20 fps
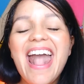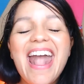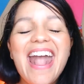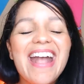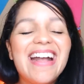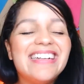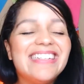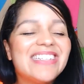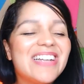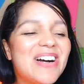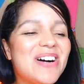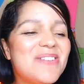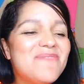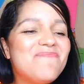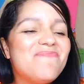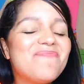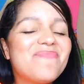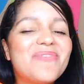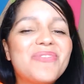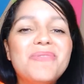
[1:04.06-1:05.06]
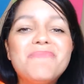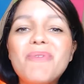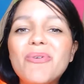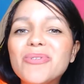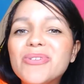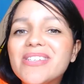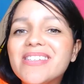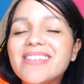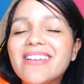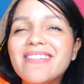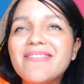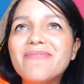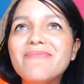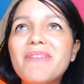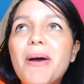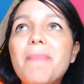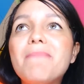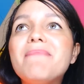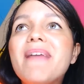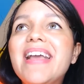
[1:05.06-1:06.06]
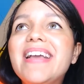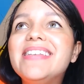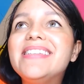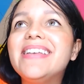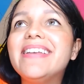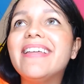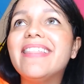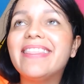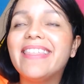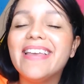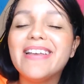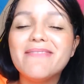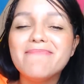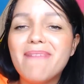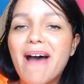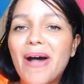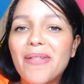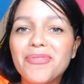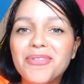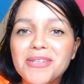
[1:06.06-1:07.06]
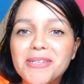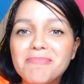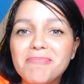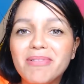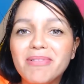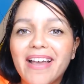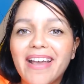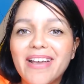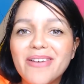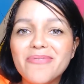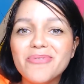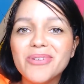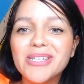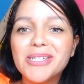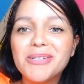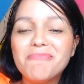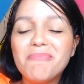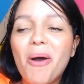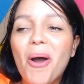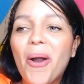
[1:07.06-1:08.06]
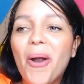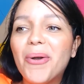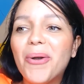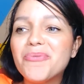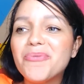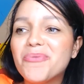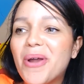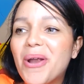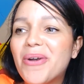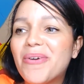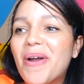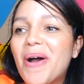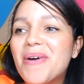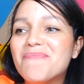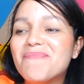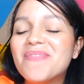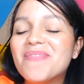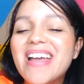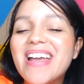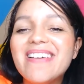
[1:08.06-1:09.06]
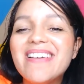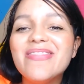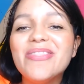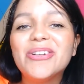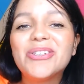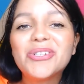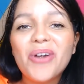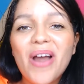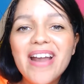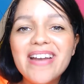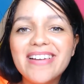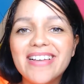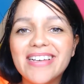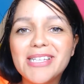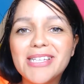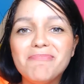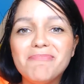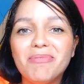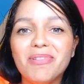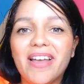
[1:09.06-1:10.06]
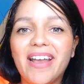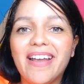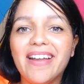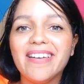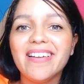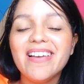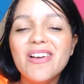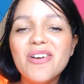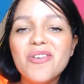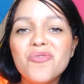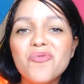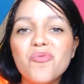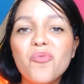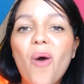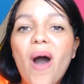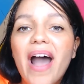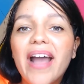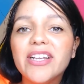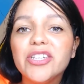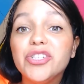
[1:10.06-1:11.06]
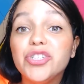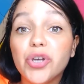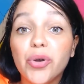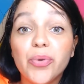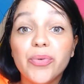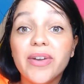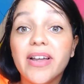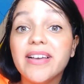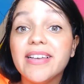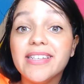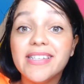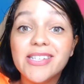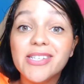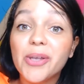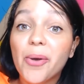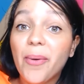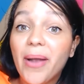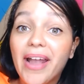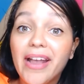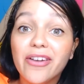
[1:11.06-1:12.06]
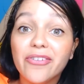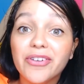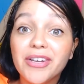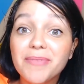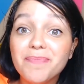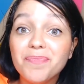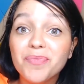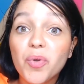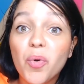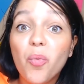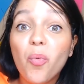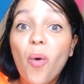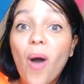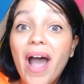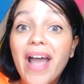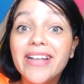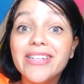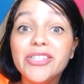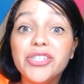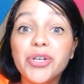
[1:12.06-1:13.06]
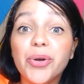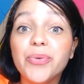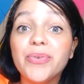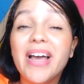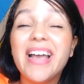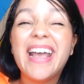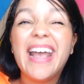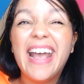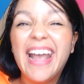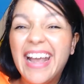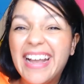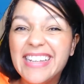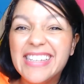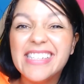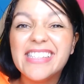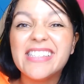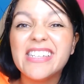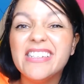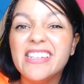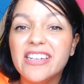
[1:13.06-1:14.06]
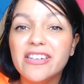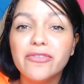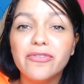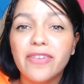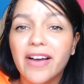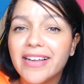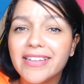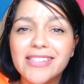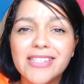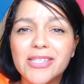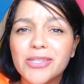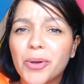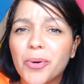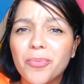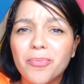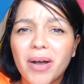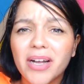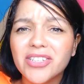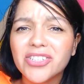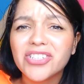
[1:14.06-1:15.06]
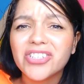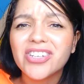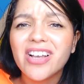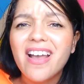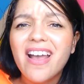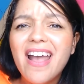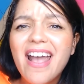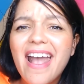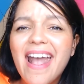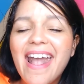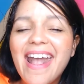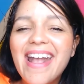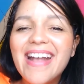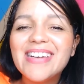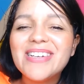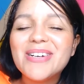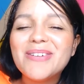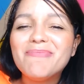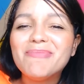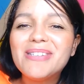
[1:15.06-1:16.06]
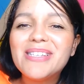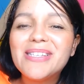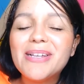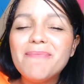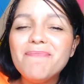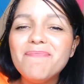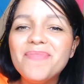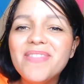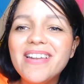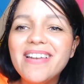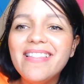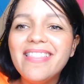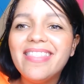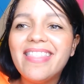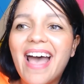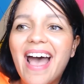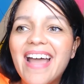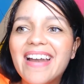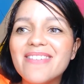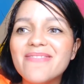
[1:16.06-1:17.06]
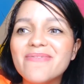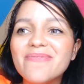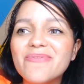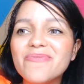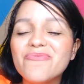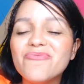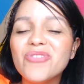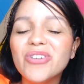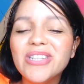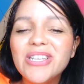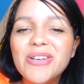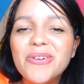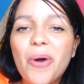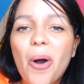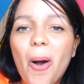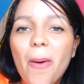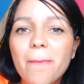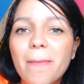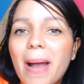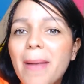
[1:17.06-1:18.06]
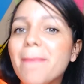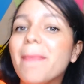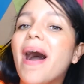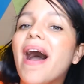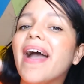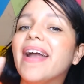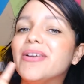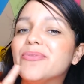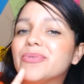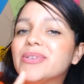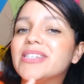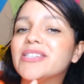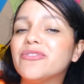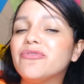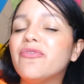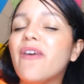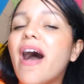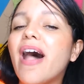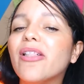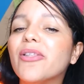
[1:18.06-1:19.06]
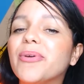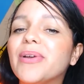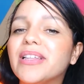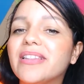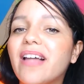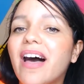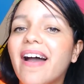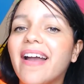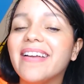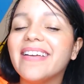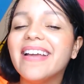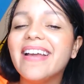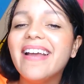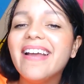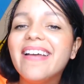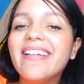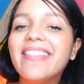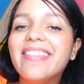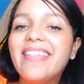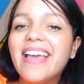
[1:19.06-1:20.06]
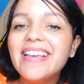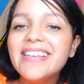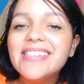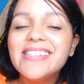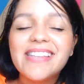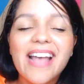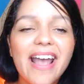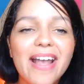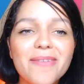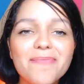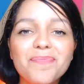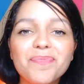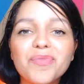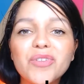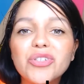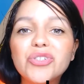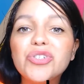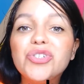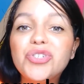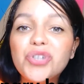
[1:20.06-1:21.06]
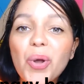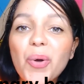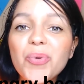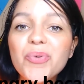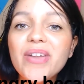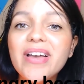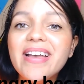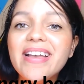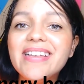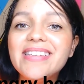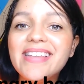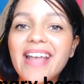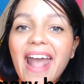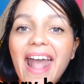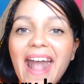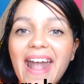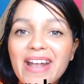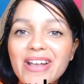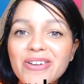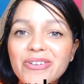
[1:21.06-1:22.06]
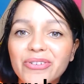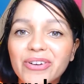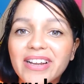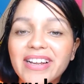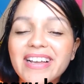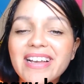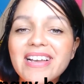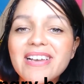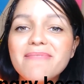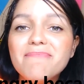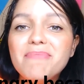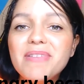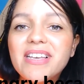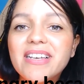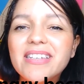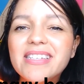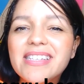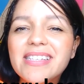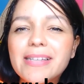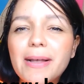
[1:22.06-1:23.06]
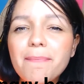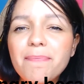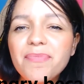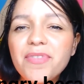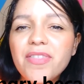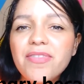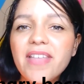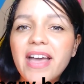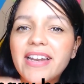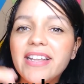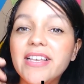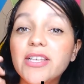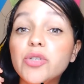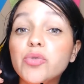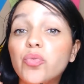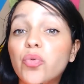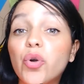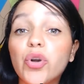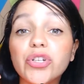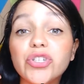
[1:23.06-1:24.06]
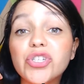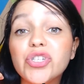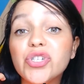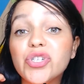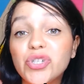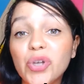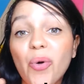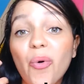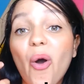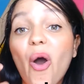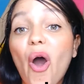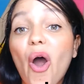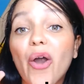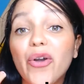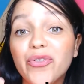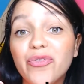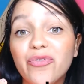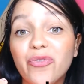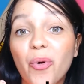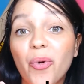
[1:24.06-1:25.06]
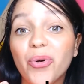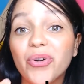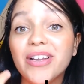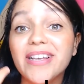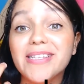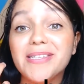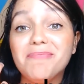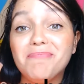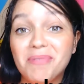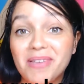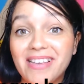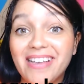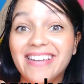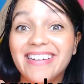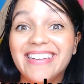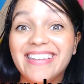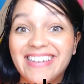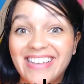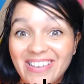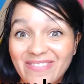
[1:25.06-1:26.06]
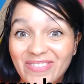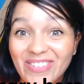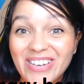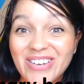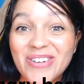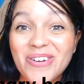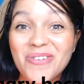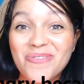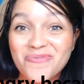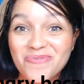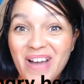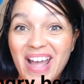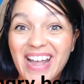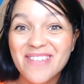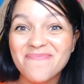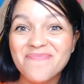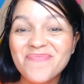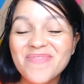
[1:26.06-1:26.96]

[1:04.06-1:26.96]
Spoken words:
And the most amazing thing about this play was the part where they're trying to explain why Jonah is so angry, why Jonah hates the Ninevites so much. And something that really caught my mind was the following line. They say, Jonah is angry because something that he's worked so hard for is being given away.